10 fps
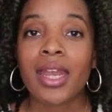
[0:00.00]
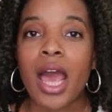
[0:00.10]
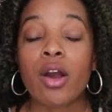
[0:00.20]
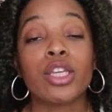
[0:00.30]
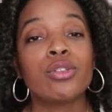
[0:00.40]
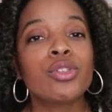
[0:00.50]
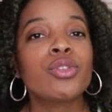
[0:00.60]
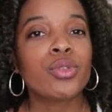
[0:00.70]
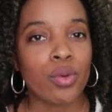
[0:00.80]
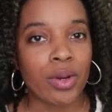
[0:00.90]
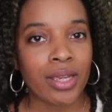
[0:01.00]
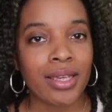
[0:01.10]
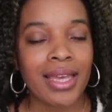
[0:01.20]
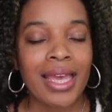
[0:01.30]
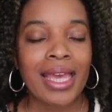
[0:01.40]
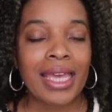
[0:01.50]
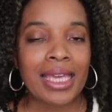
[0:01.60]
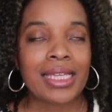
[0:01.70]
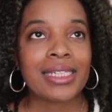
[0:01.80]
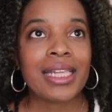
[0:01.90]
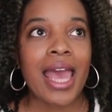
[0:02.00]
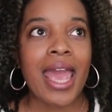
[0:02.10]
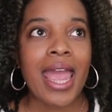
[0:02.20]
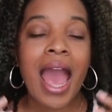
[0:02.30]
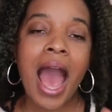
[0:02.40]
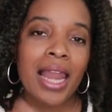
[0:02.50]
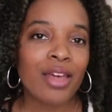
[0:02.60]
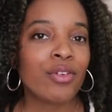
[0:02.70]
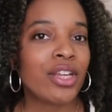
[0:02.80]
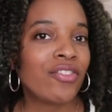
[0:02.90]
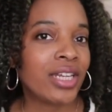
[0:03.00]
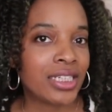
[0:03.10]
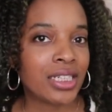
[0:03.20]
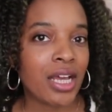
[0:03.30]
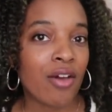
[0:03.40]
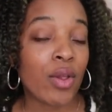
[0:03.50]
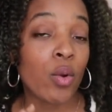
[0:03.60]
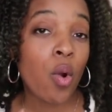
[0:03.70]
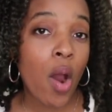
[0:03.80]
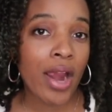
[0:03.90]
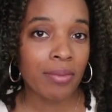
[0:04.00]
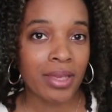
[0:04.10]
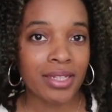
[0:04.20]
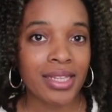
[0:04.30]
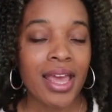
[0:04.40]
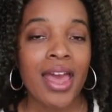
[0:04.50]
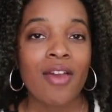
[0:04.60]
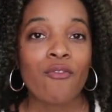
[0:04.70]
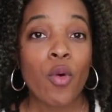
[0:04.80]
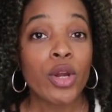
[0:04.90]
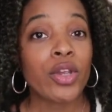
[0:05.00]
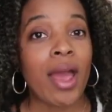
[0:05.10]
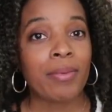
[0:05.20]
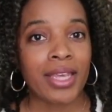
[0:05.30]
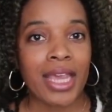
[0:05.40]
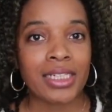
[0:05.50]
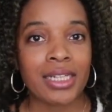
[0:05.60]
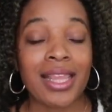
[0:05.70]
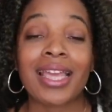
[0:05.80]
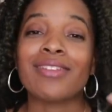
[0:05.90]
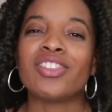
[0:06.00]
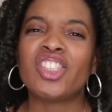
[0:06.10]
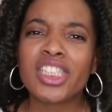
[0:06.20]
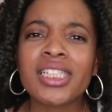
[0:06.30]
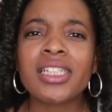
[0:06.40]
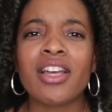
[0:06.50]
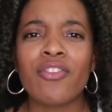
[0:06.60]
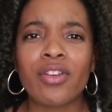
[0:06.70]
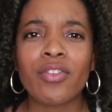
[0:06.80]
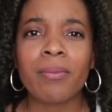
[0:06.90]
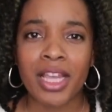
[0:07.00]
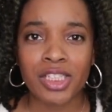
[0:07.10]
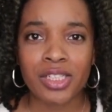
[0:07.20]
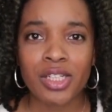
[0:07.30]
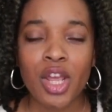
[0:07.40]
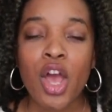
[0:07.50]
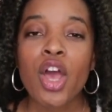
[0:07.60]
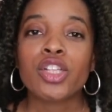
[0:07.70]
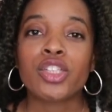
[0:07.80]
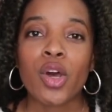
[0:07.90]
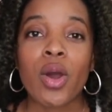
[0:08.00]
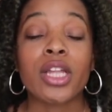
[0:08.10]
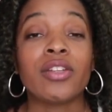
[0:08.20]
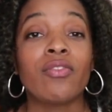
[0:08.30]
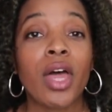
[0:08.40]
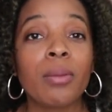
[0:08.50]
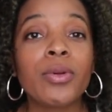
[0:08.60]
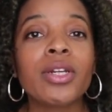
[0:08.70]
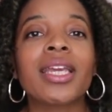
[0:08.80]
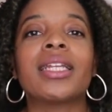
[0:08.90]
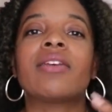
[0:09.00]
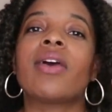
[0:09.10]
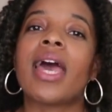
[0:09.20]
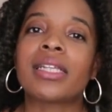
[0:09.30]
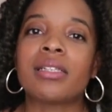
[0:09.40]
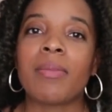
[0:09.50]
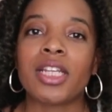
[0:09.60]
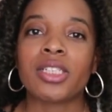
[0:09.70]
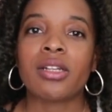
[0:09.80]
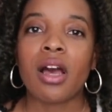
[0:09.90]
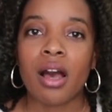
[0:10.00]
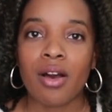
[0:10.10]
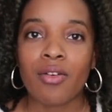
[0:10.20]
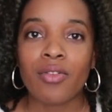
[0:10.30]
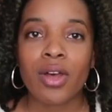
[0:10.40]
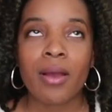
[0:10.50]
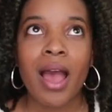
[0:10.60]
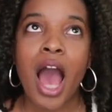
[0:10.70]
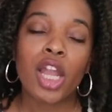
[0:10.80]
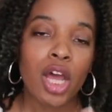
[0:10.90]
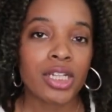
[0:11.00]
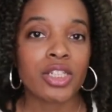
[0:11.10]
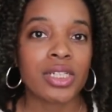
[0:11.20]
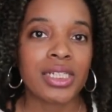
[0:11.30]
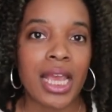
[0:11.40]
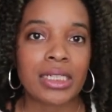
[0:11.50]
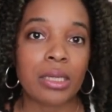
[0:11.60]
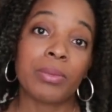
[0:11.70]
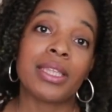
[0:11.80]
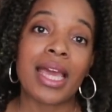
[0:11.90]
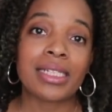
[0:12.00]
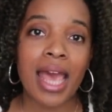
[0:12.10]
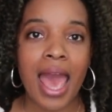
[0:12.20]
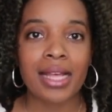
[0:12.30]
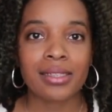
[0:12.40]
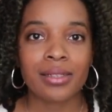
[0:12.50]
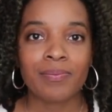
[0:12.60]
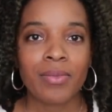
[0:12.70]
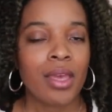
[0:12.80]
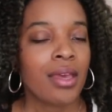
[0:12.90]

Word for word: Now, a user story is a high-level definition of a requirement for your application that gives just enough information so a developer can give an estimation of how long it's going to take to complete that task.